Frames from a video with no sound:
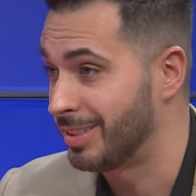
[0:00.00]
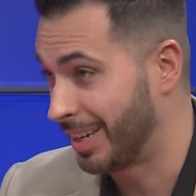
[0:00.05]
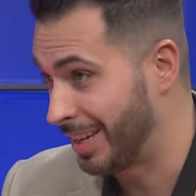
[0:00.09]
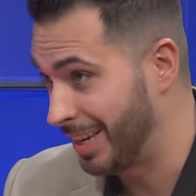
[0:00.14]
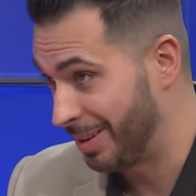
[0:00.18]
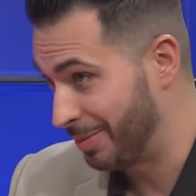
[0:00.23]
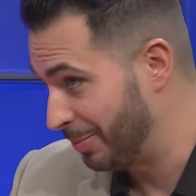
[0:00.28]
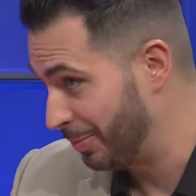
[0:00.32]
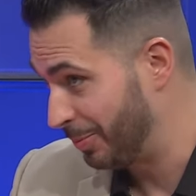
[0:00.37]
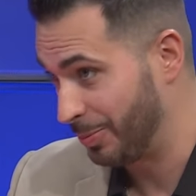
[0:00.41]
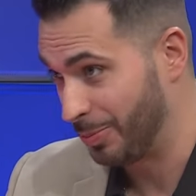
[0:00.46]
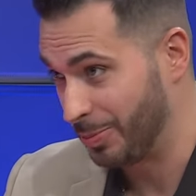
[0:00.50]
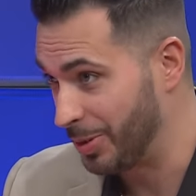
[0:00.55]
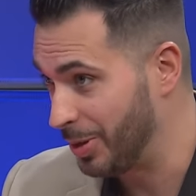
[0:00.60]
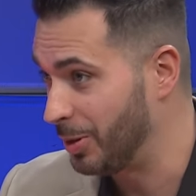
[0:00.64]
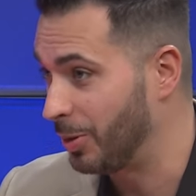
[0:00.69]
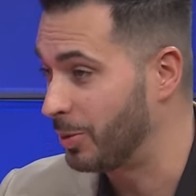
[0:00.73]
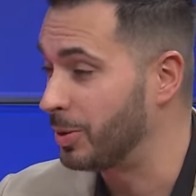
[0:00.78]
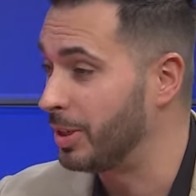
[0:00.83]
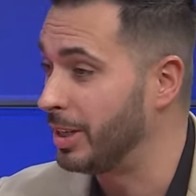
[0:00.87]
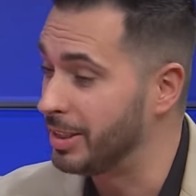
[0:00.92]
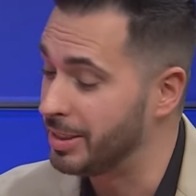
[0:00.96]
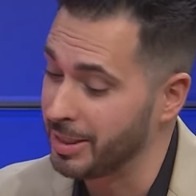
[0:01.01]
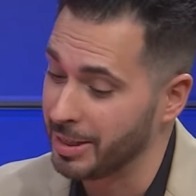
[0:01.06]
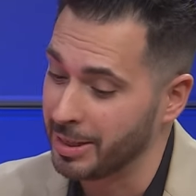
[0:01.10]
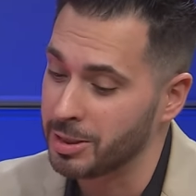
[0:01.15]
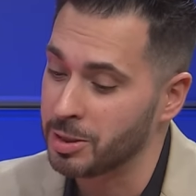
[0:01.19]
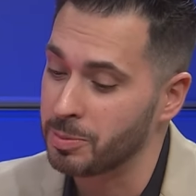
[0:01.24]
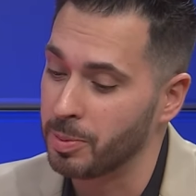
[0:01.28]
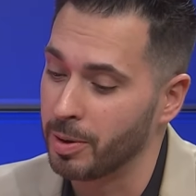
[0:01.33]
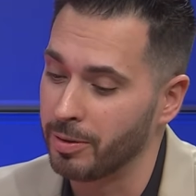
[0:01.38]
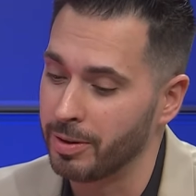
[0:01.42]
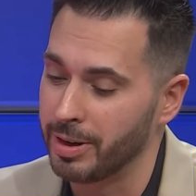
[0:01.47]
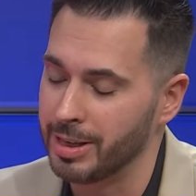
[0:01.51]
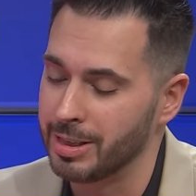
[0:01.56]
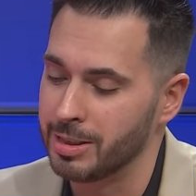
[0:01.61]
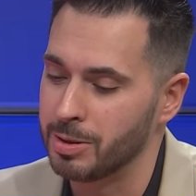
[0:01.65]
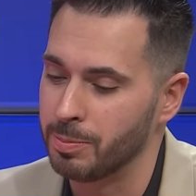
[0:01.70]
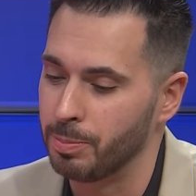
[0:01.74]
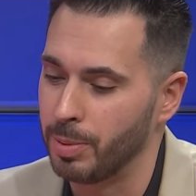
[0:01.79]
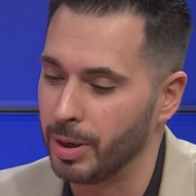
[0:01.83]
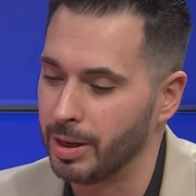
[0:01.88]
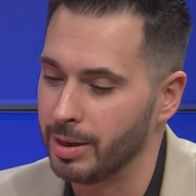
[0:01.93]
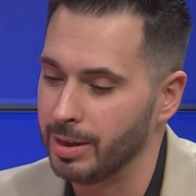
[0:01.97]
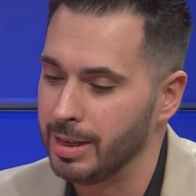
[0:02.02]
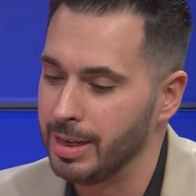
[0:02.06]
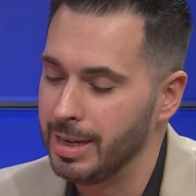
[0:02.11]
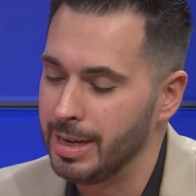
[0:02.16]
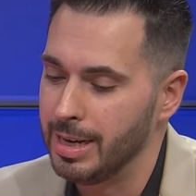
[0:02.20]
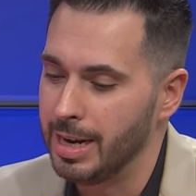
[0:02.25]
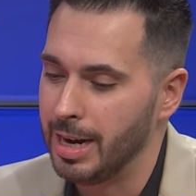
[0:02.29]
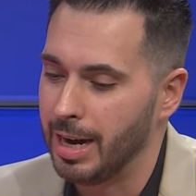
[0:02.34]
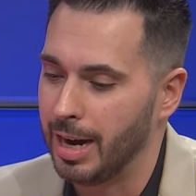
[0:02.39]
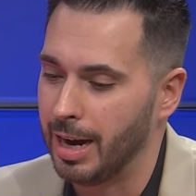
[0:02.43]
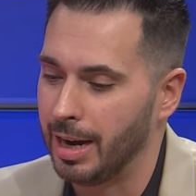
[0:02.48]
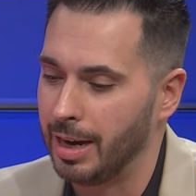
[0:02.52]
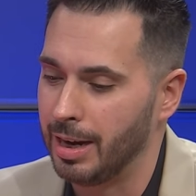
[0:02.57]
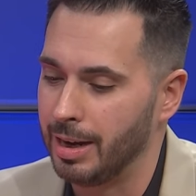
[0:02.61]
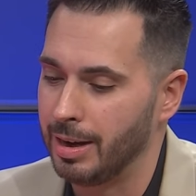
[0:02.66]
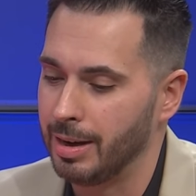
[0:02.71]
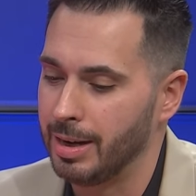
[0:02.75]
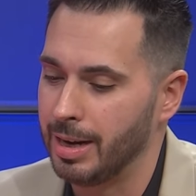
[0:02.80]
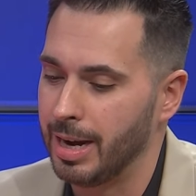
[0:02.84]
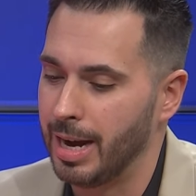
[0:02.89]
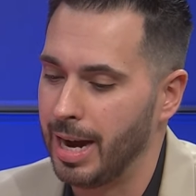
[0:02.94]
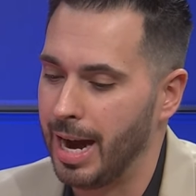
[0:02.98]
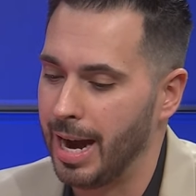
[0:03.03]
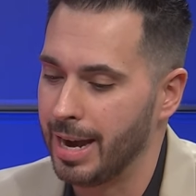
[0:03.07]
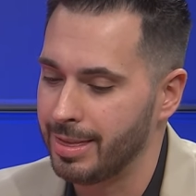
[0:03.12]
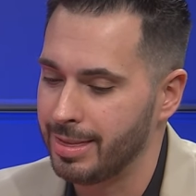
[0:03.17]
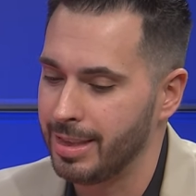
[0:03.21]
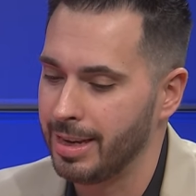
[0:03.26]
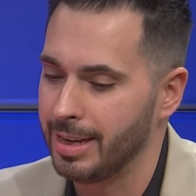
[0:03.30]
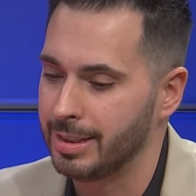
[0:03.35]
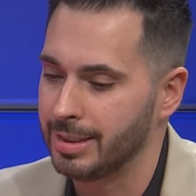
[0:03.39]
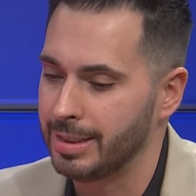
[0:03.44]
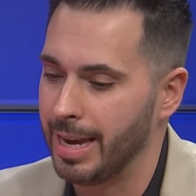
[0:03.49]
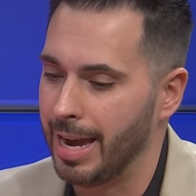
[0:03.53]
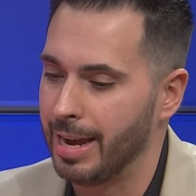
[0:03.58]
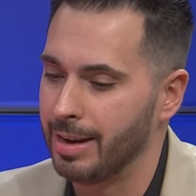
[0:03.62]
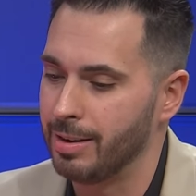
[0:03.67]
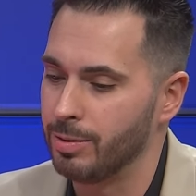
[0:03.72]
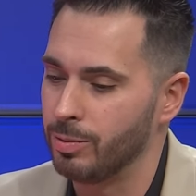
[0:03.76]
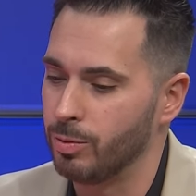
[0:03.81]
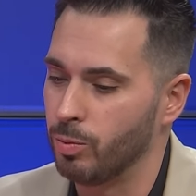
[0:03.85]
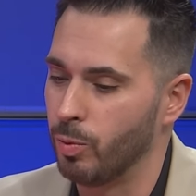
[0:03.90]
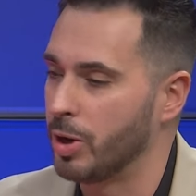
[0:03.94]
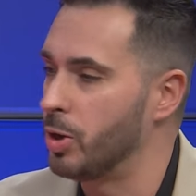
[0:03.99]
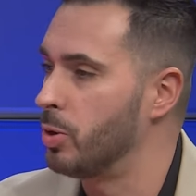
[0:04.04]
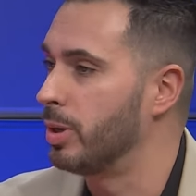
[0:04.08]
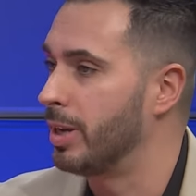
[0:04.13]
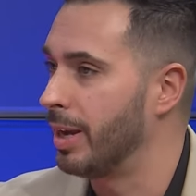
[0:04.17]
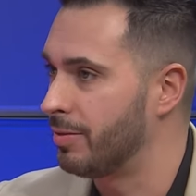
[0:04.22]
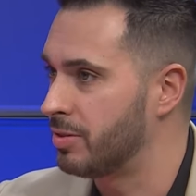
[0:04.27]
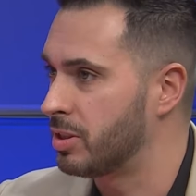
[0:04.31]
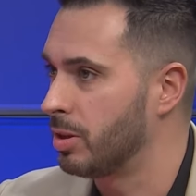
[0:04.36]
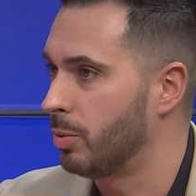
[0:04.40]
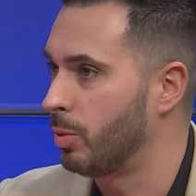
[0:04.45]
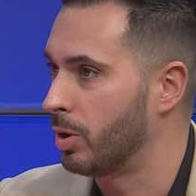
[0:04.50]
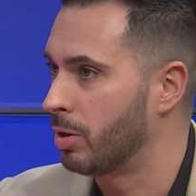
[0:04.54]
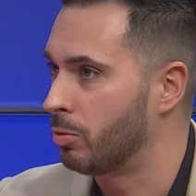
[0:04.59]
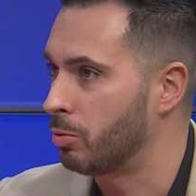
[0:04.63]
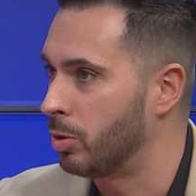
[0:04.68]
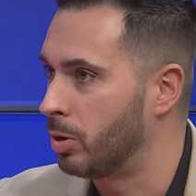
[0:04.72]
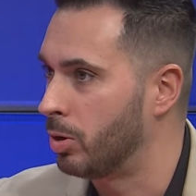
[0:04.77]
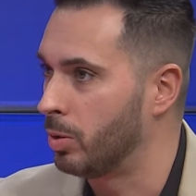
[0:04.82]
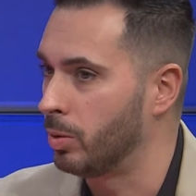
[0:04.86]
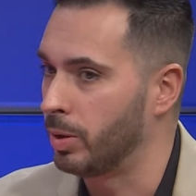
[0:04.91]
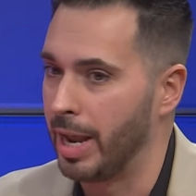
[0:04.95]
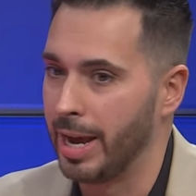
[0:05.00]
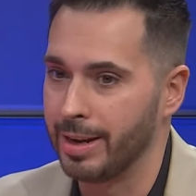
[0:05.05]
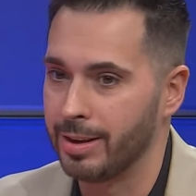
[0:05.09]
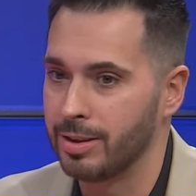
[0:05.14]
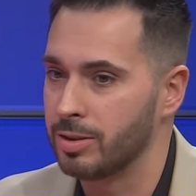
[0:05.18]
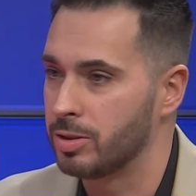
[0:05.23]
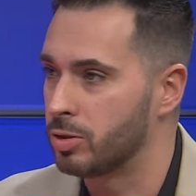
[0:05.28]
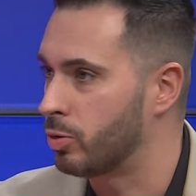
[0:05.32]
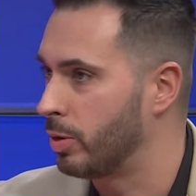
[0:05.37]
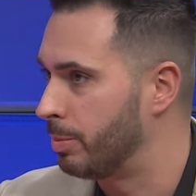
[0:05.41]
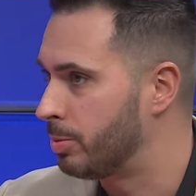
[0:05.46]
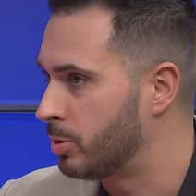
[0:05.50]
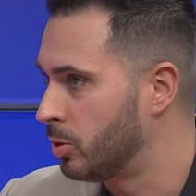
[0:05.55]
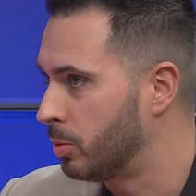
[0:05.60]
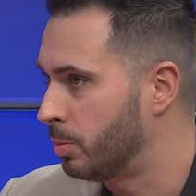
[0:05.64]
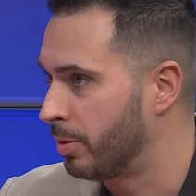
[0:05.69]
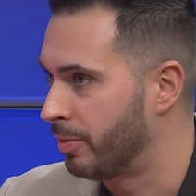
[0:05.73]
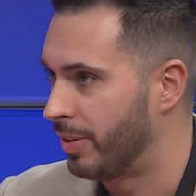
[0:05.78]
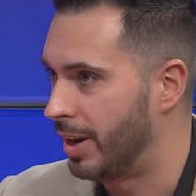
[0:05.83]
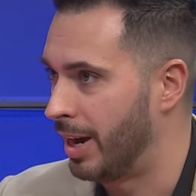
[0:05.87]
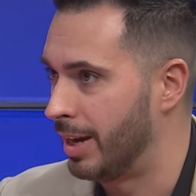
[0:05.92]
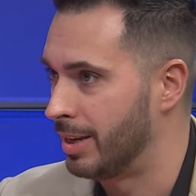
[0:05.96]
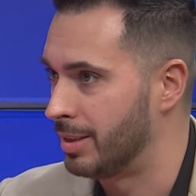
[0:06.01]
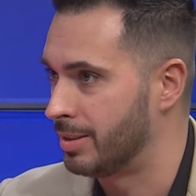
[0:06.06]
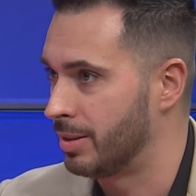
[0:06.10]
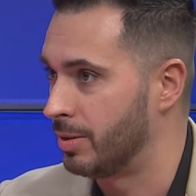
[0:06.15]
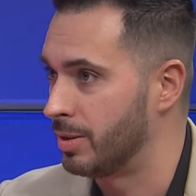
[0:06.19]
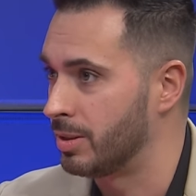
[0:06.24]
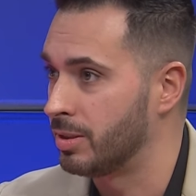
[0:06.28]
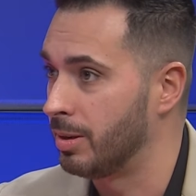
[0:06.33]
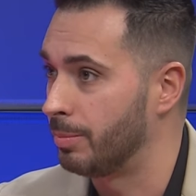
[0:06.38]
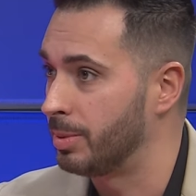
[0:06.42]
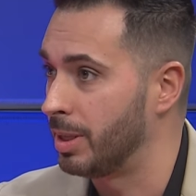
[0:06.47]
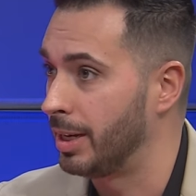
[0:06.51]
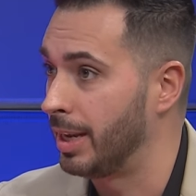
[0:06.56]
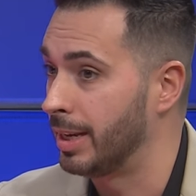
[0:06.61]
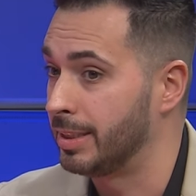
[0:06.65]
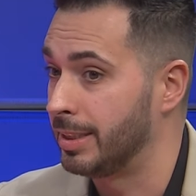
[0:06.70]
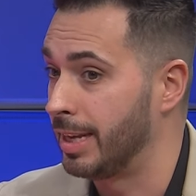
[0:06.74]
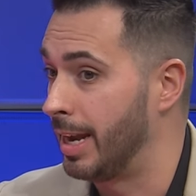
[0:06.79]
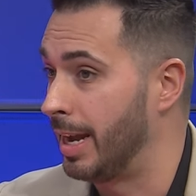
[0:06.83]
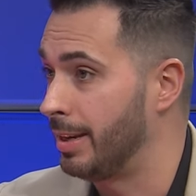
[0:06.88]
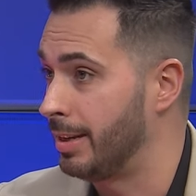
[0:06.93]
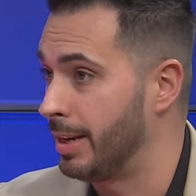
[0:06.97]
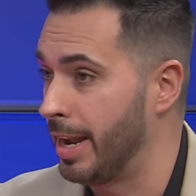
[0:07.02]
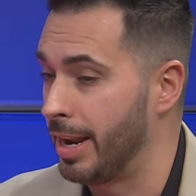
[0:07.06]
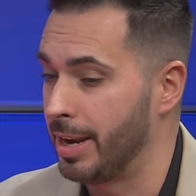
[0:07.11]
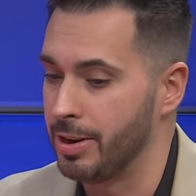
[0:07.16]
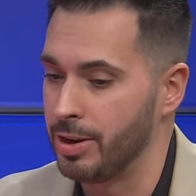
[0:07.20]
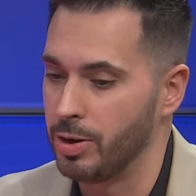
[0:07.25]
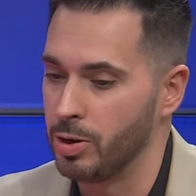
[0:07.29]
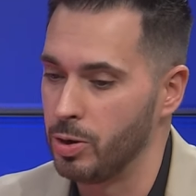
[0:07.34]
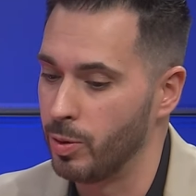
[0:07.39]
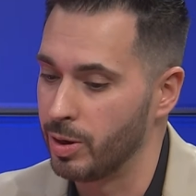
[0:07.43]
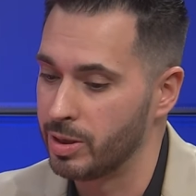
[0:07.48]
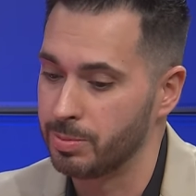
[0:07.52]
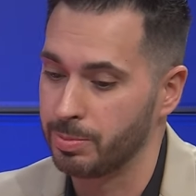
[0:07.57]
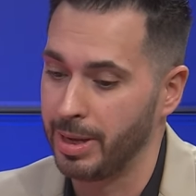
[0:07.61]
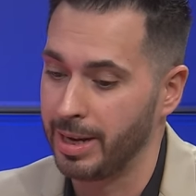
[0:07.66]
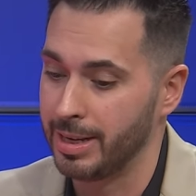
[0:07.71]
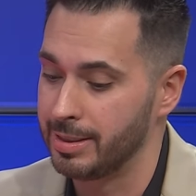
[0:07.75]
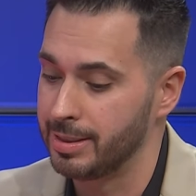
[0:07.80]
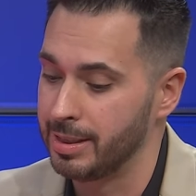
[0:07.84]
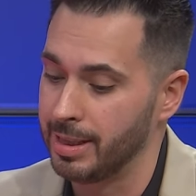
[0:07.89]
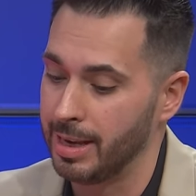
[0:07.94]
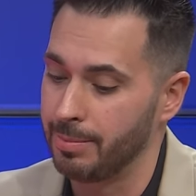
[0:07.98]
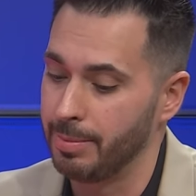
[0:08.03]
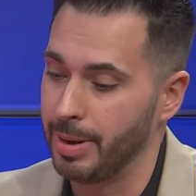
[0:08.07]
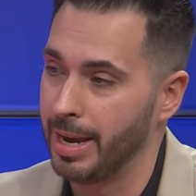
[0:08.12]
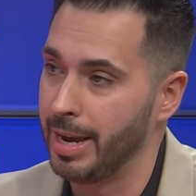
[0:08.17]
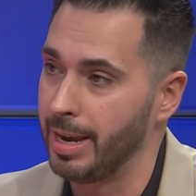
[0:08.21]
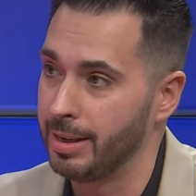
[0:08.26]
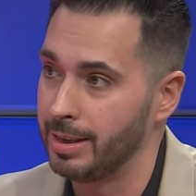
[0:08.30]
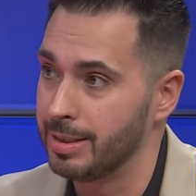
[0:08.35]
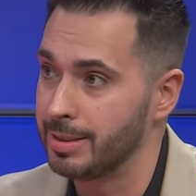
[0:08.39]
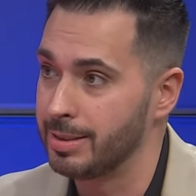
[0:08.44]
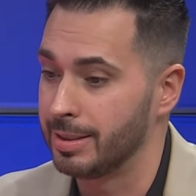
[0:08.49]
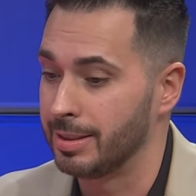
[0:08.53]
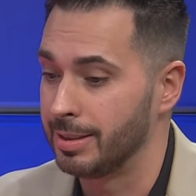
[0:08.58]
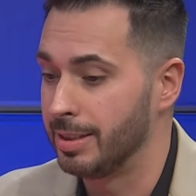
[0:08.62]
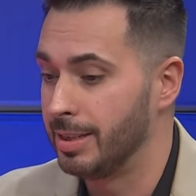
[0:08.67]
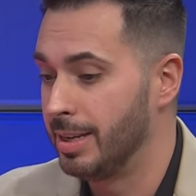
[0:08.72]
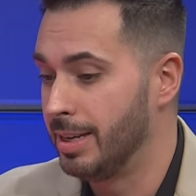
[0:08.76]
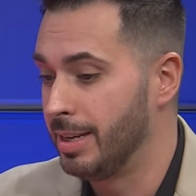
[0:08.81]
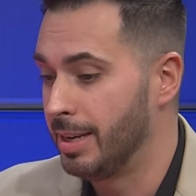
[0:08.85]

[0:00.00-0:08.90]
Again, you don't need the experience, but uh, I think that when you give someone a role like script supervisor or something like that, and you explain to them, hey, listen,